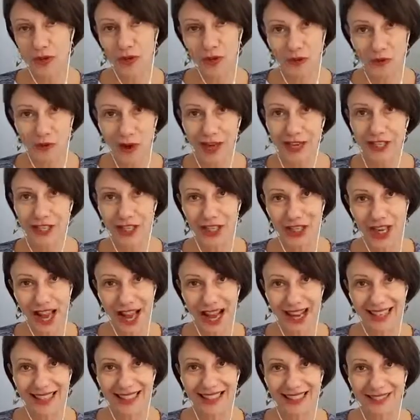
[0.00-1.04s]
you write a
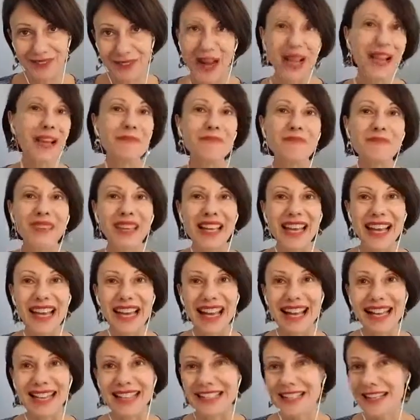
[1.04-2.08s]
check, right,
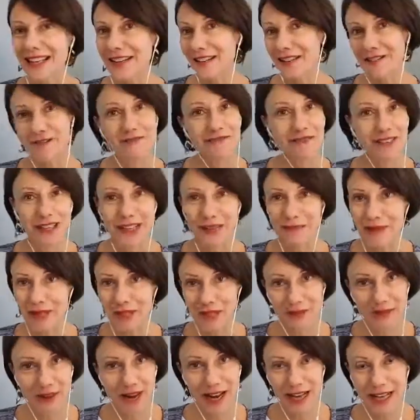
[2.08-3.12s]
instead of
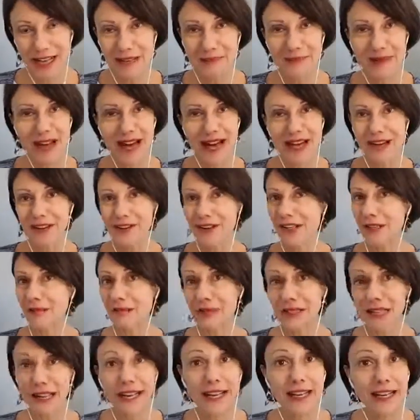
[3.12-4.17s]
commiserating about it or
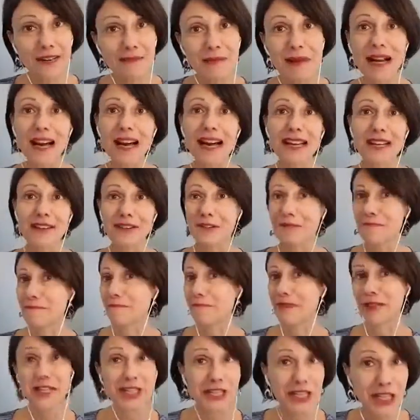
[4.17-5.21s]
complaining about it or
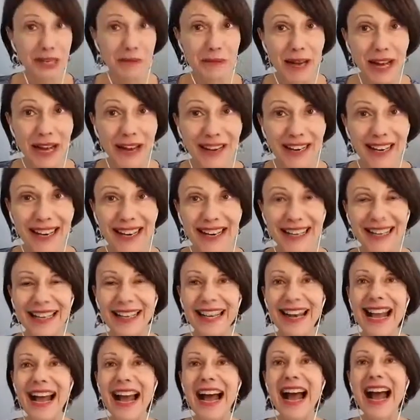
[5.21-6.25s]
bitching about it,
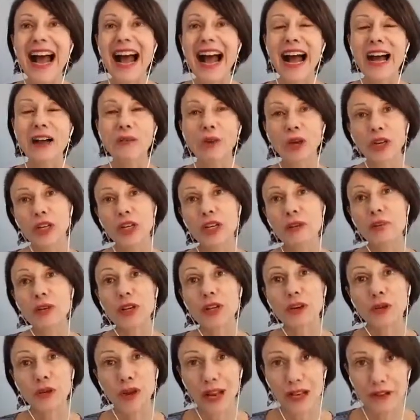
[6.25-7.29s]
I want you to be
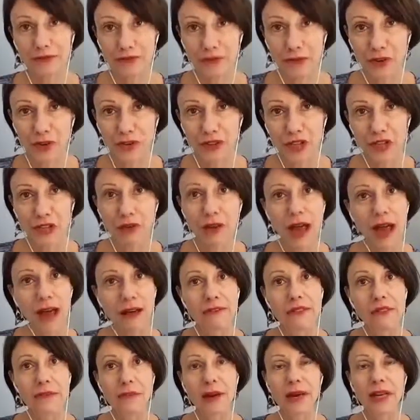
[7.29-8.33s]
grateful that you have
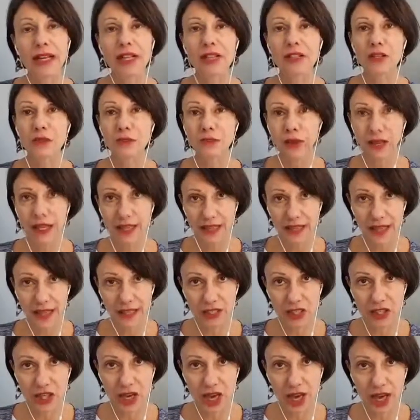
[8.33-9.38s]
the money to write that
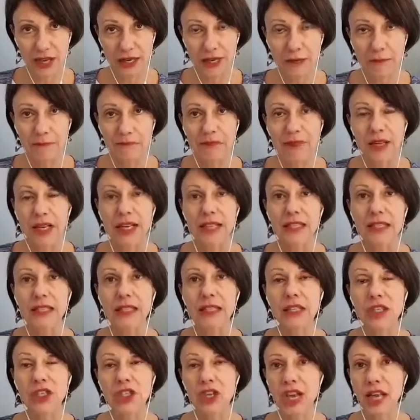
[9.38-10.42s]
check. It's
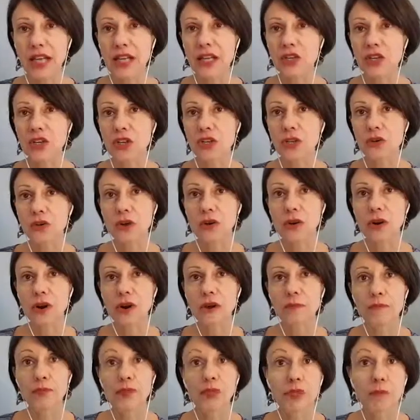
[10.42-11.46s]
going to change your
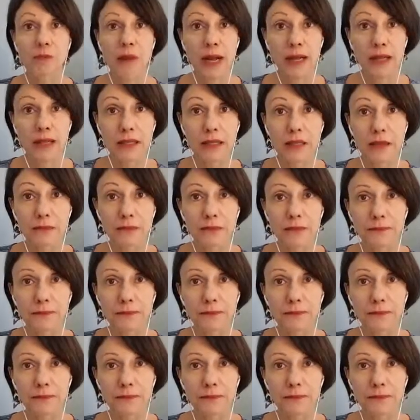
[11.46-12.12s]
perspective.